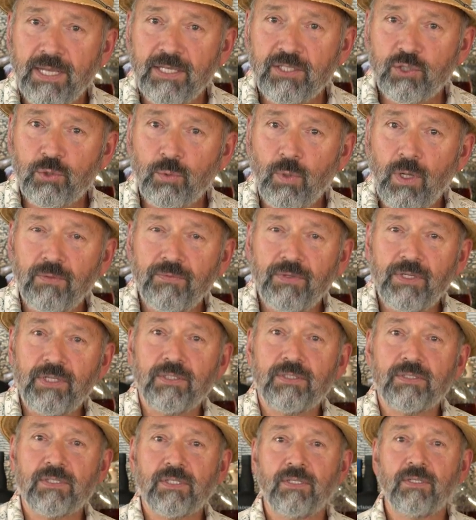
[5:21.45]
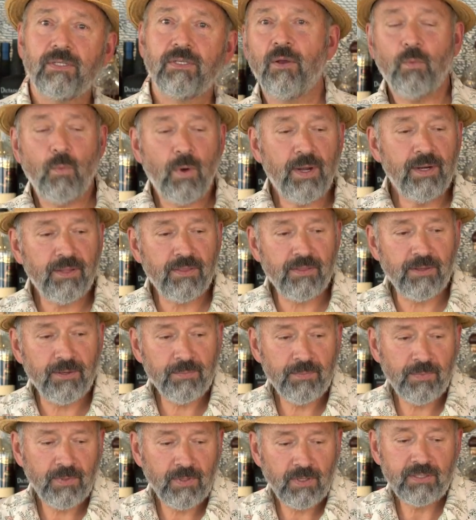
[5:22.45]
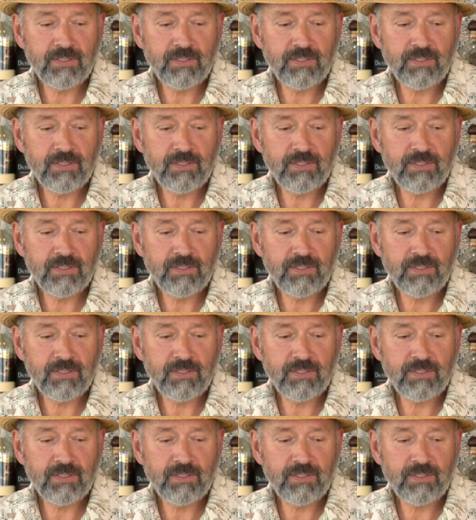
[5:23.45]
aged 12 years. One of them